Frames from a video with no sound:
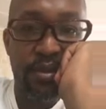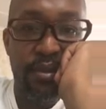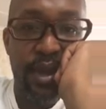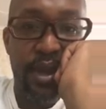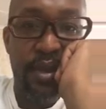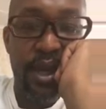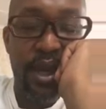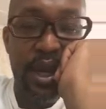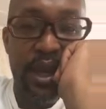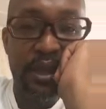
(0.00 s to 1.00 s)

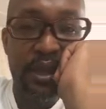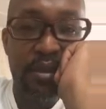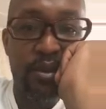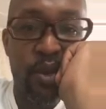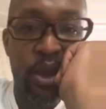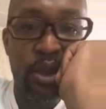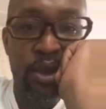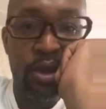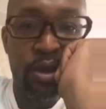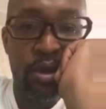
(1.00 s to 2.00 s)
maybe as a
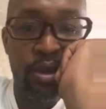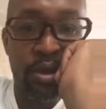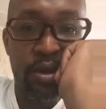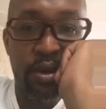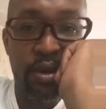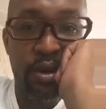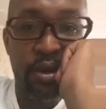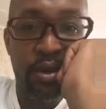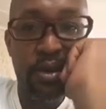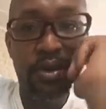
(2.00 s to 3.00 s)
model
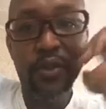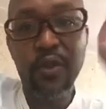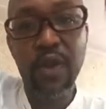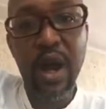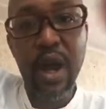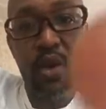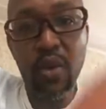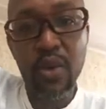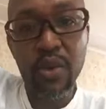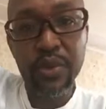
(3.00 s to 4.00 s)
for
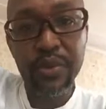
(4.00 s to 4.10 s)
how